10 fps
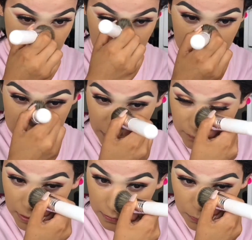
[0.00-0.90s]
You
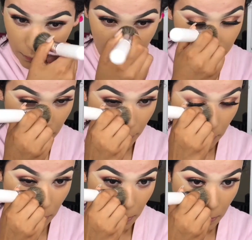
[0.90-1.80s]
definitely want that
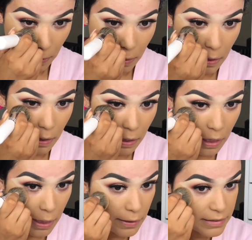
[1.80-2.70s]

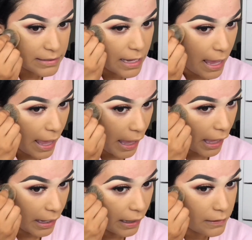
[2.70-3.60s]
tan.
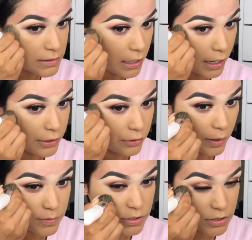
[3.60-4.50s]
At least I do.
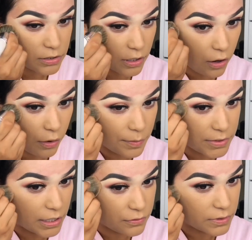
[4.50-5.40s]
I'm so
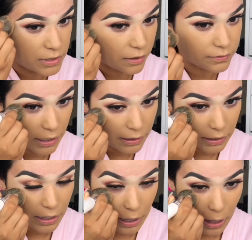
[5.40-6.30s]
obsessed with self
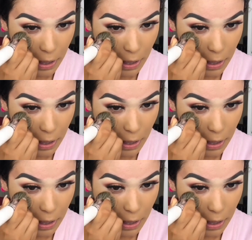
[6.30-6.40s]
tanning.